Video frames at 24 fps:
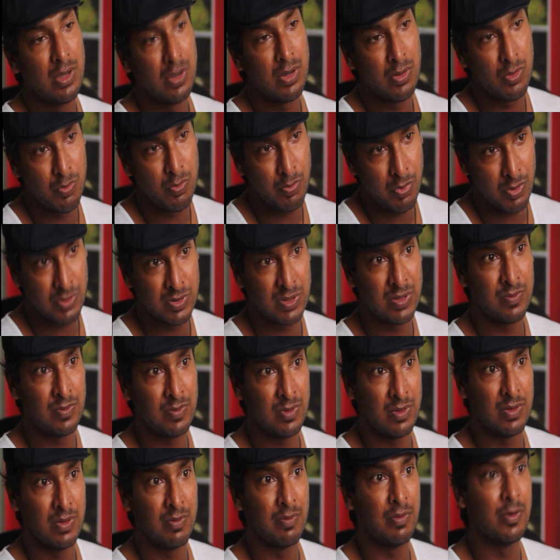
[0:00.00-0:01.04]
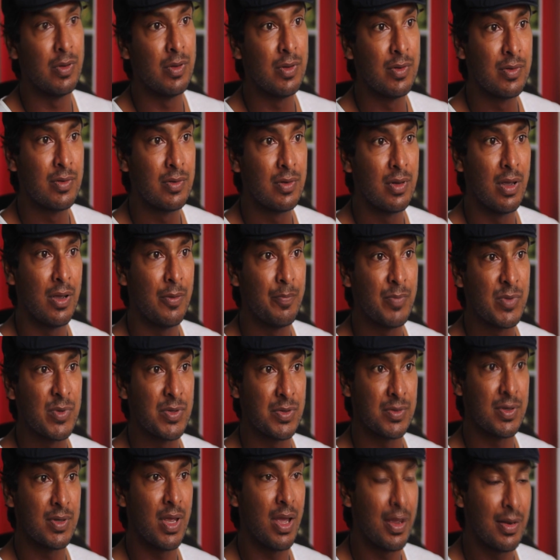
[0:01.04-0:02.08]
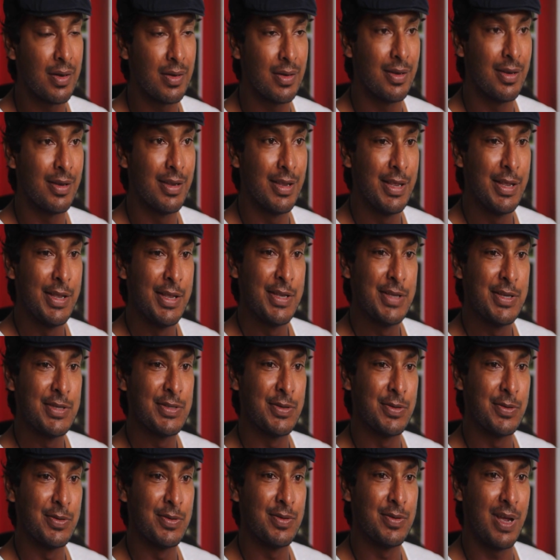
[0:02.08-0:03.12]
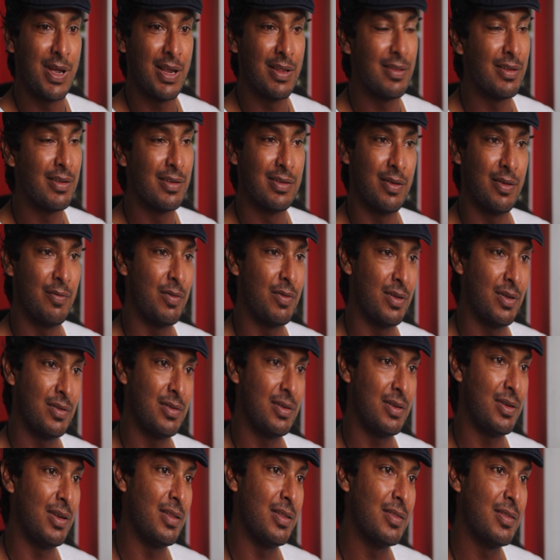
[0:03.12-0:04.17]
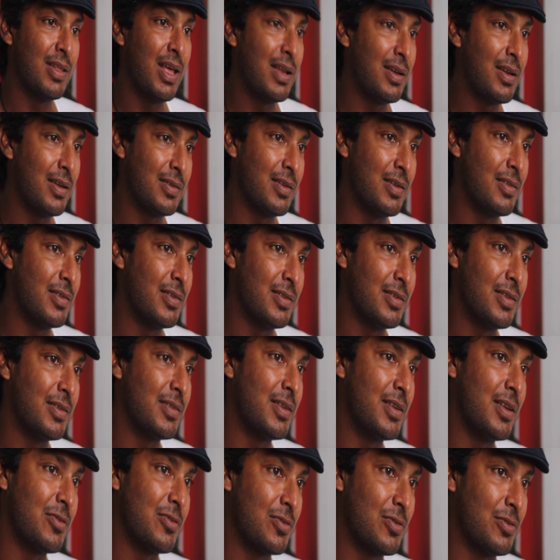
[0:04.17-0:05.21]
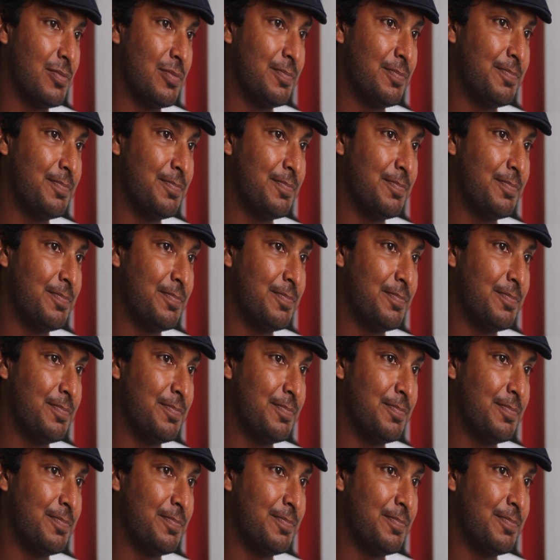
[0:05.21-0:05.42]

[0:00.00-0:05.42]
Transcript: who positively influence society. So I think diversity in that essence is essential.